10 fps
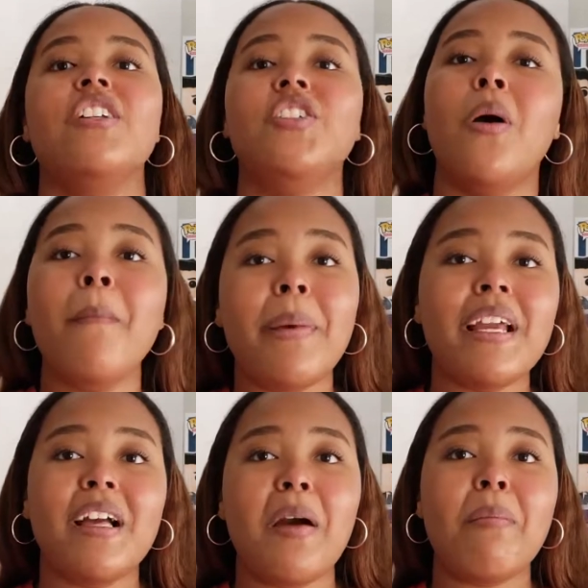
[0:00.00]
don't
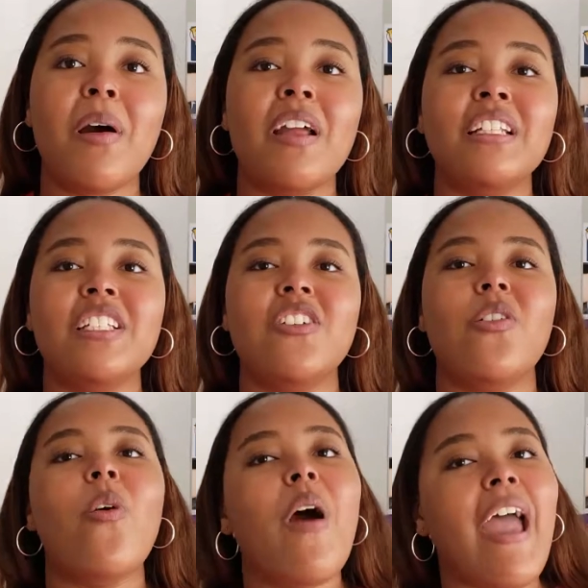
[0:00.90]
pick up on
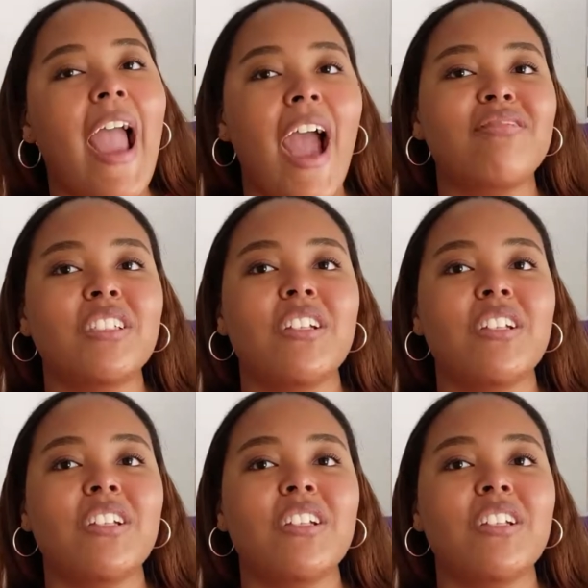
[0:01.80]
until after